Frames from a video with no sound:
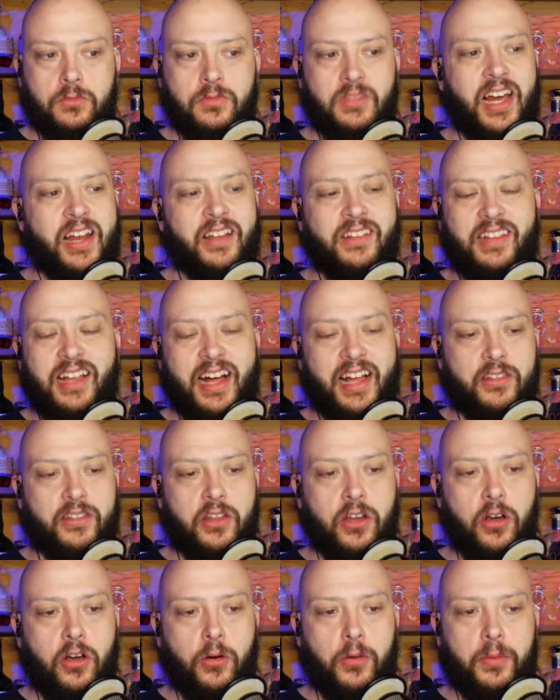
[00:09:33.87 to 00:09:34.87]
Not a lot
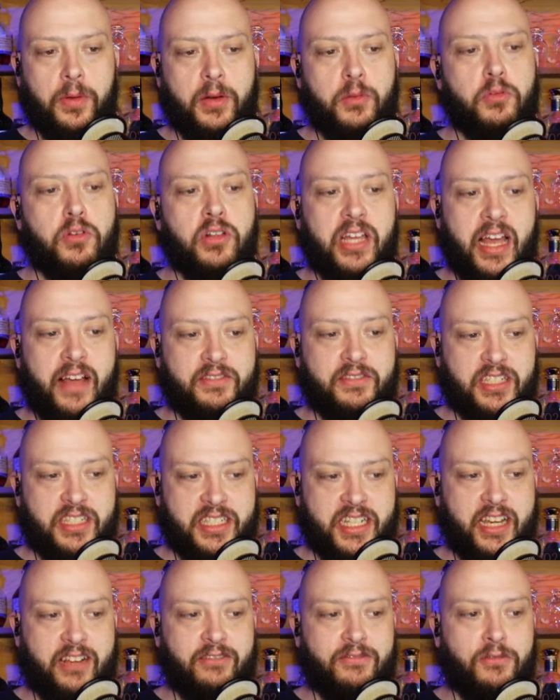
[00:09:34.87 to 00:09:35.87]
though. You really have to
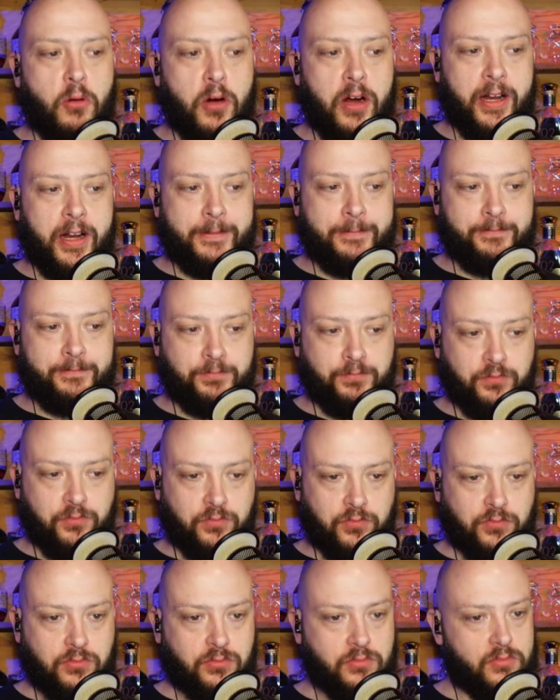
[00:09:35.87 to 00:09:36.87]
dig for it.
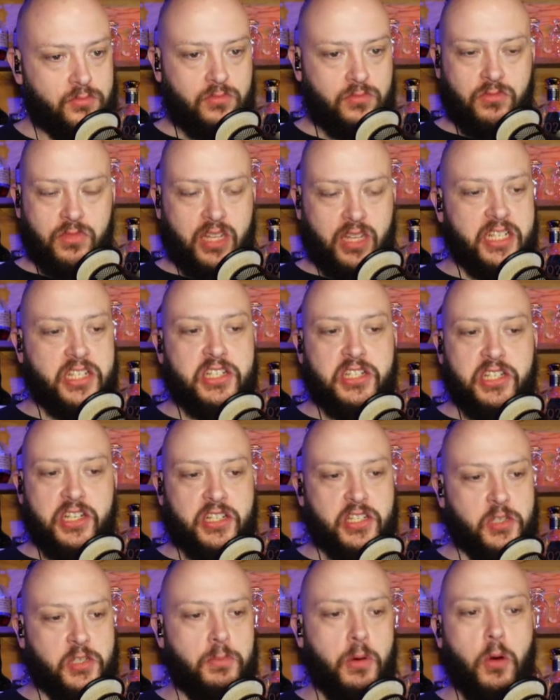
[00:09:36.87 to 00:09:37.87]
It's
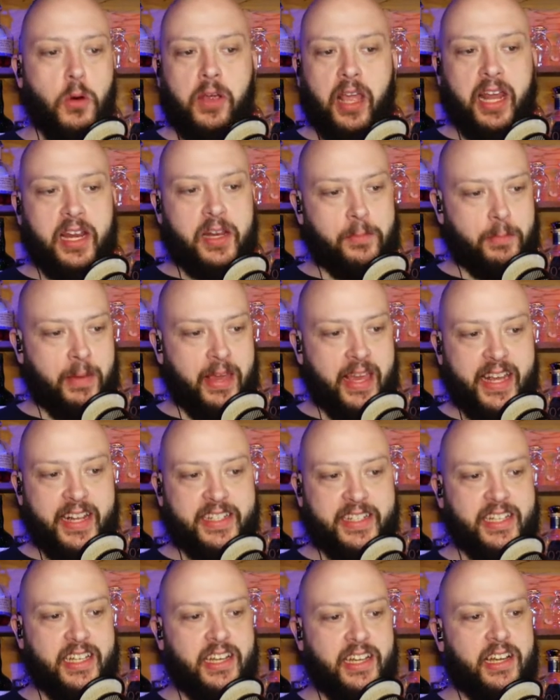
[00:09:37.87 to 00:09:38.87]
just smoke and
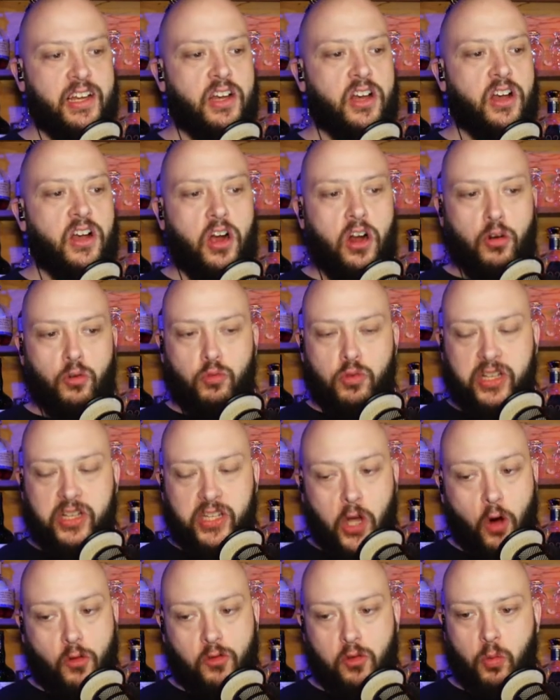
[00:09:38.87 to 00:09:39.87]
peat are
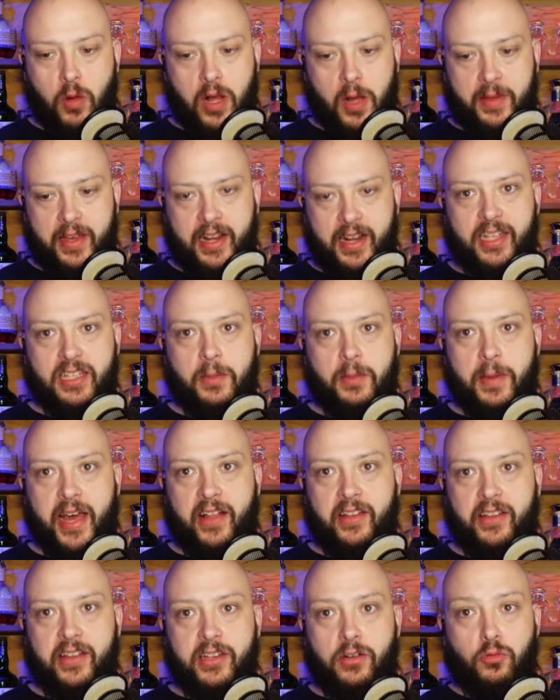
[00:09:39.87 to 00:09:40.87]
really overwhelming on the
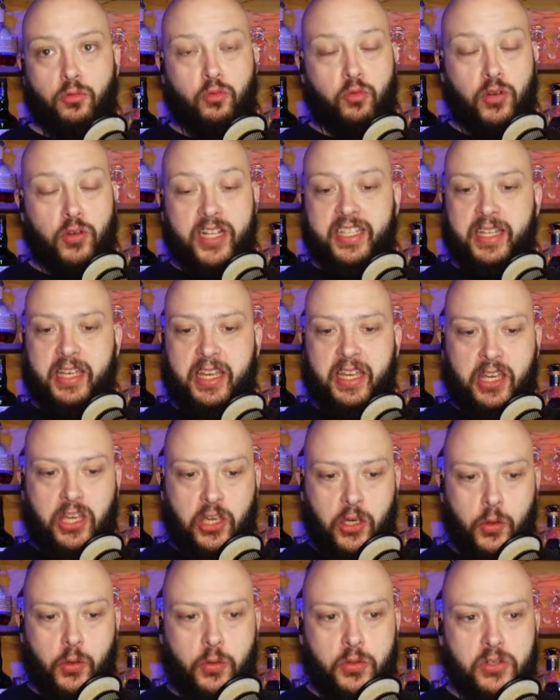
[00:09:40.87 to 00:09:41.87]
palate. They're really
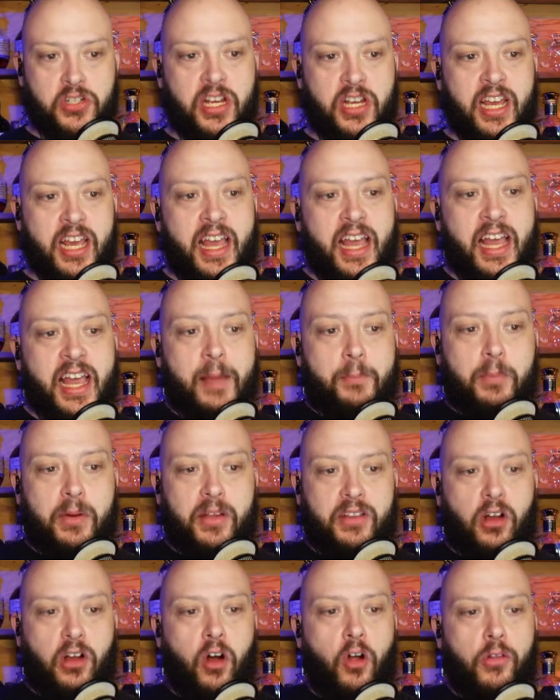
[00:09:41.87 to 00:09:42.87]
huge,
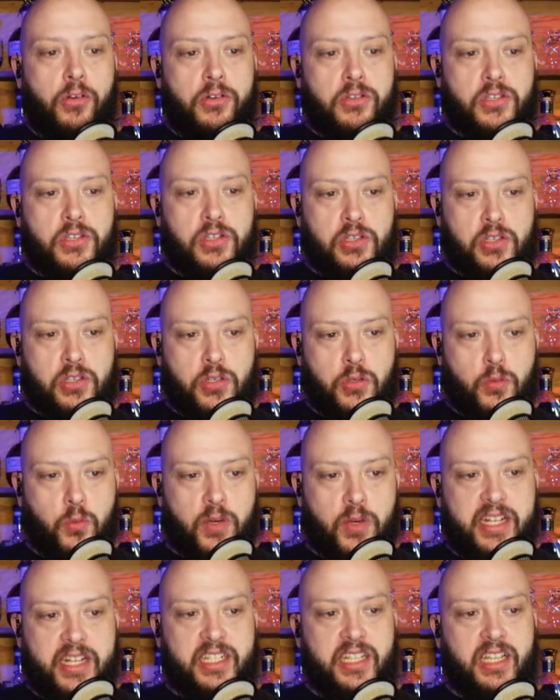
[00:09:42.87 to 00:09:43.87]
but all those
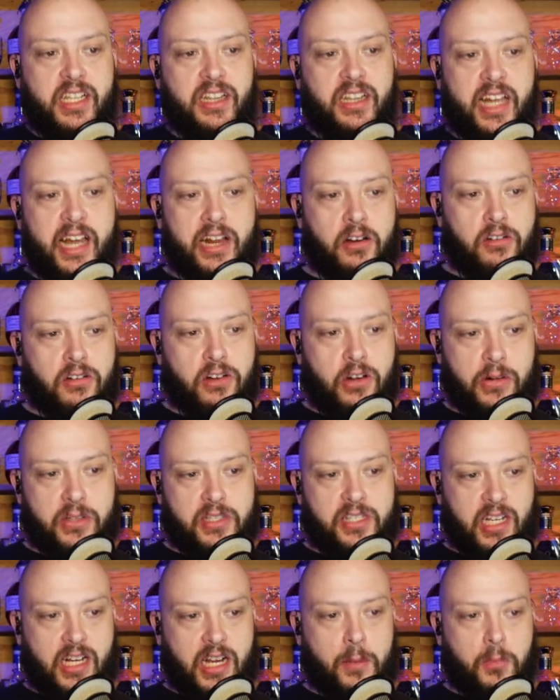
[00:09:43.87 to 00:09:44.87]
sweet lighter
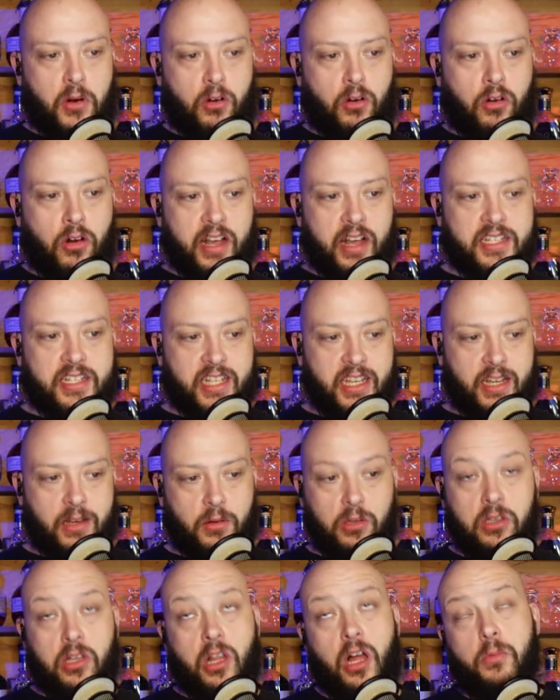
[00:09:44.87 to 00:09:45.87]
notes that come across it,
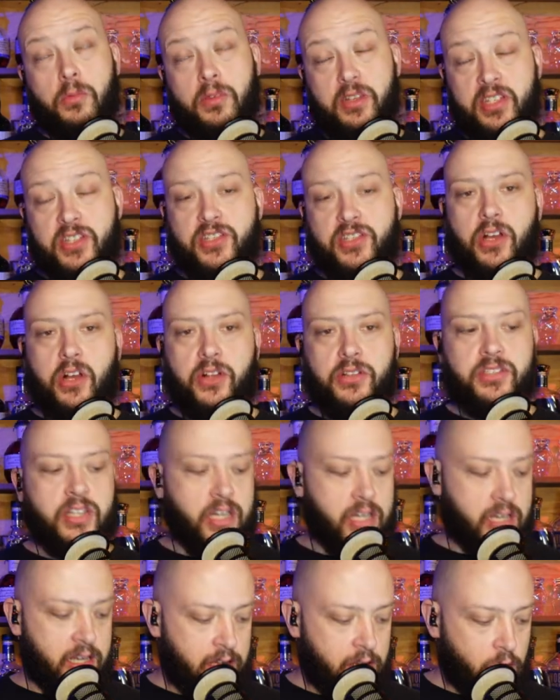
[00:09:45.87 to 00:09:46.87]
along with the salt,
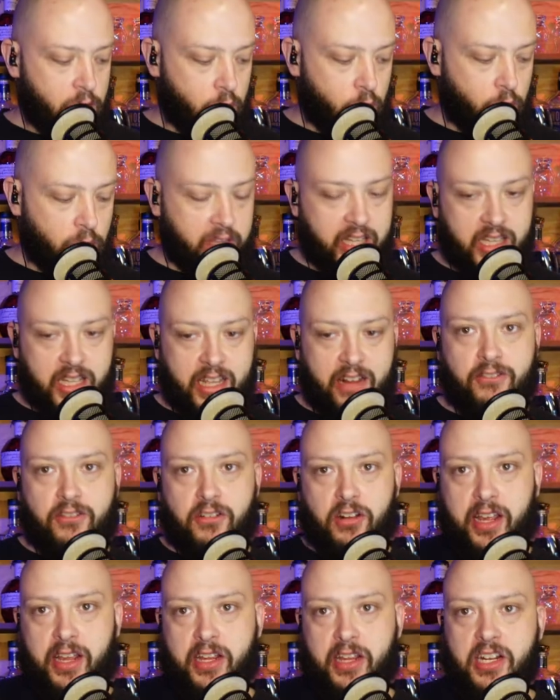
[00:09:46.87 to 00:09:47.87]
really leave
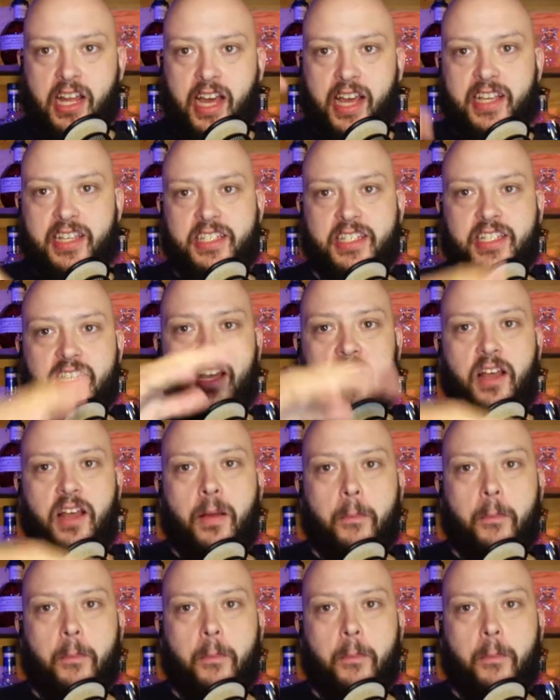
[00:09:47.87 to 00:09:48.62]
for a nice,